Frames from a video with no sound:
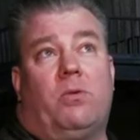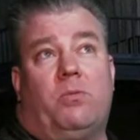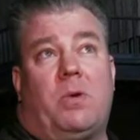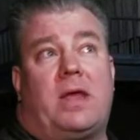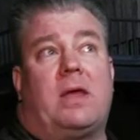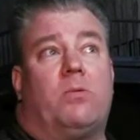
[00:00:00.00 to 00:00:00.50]

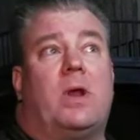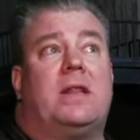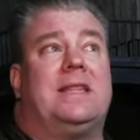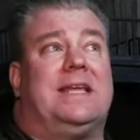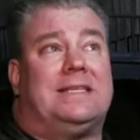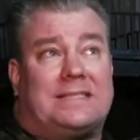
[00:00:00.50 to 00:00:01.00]
we can
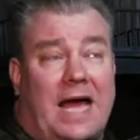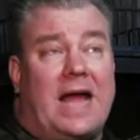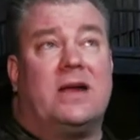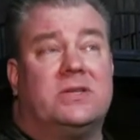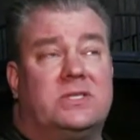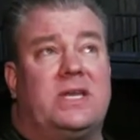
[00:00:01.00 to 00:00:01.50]
run the
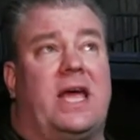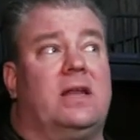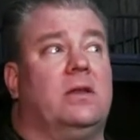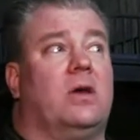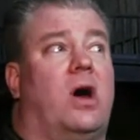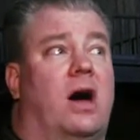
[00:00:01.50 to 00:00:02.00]
entire
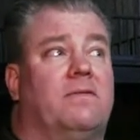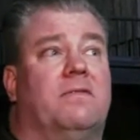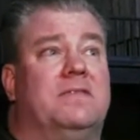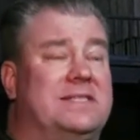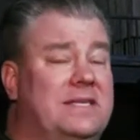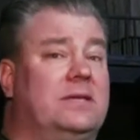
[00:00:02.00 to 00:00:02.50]
set off
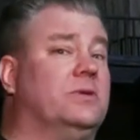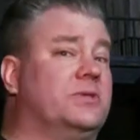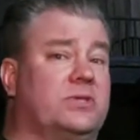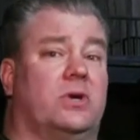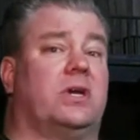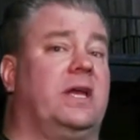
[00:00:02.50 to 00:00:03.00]
of a
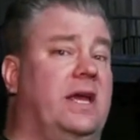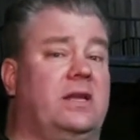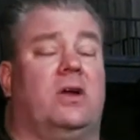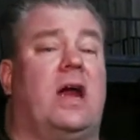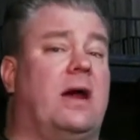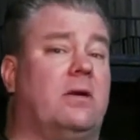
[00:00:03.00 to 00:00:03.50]
single circuit in your